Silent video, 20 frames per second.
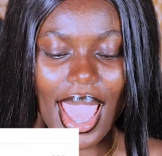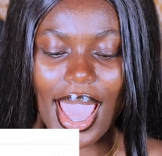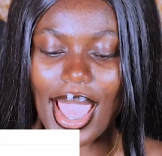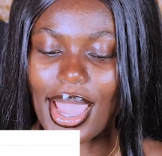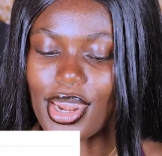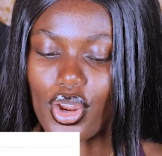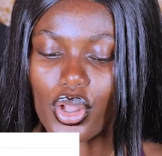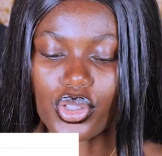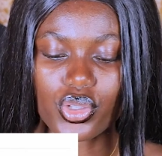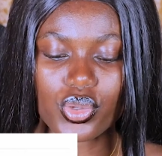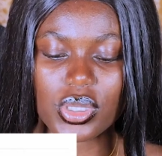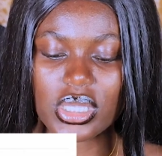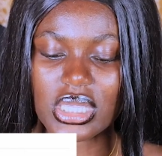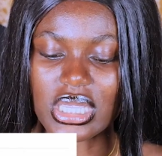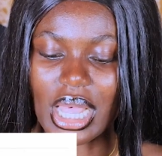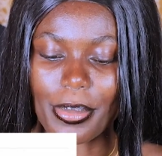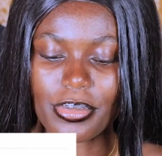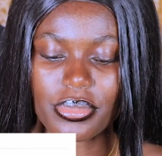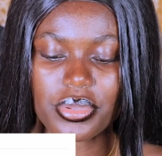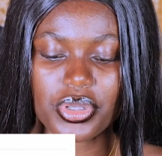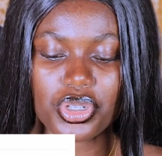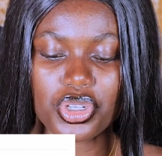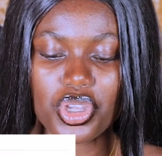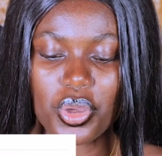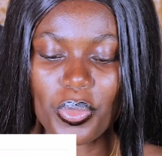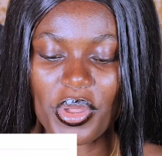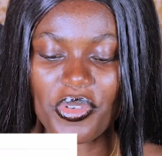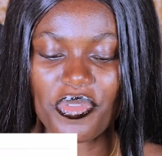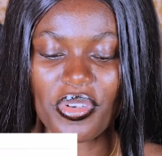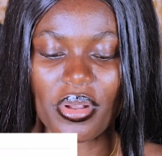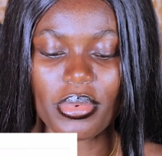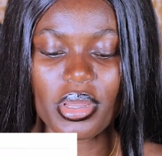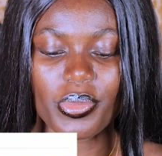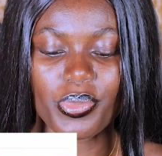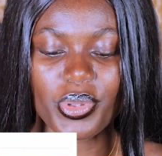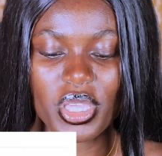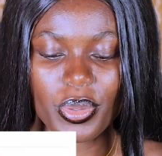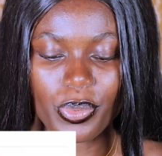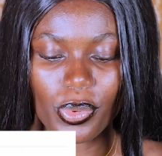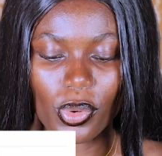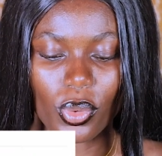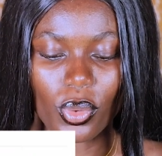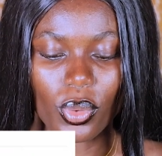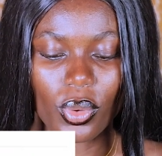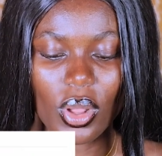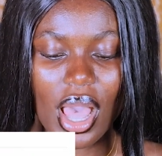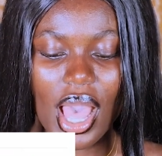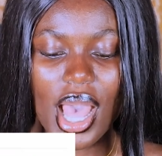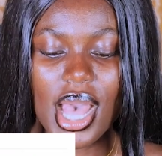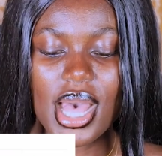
and not to some stupid family people.